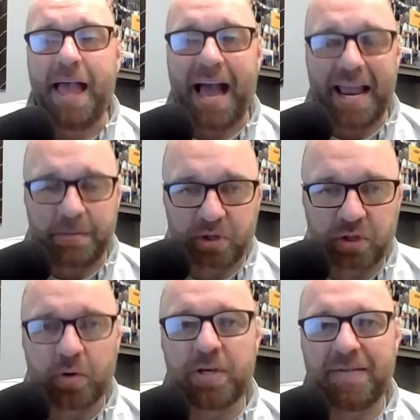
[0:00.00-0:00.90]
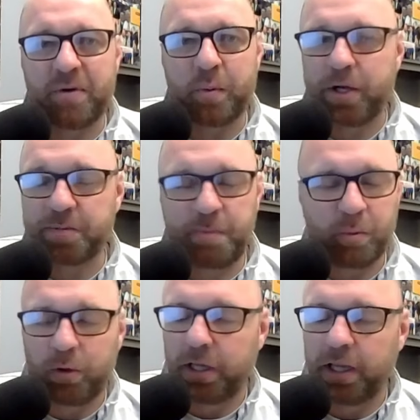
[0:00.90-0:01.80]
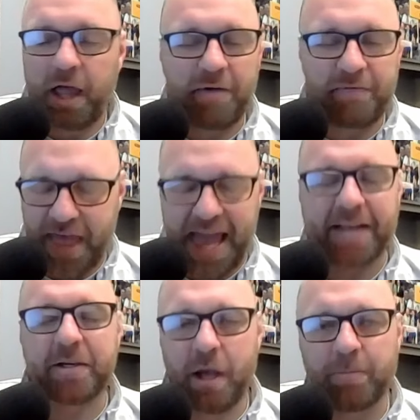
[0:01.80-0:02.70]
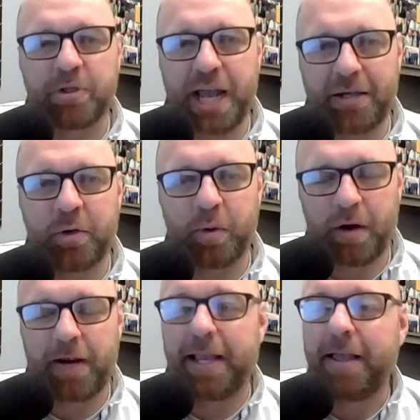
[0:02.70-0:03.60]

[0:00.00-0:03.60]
I am sure David Richman will love that come January.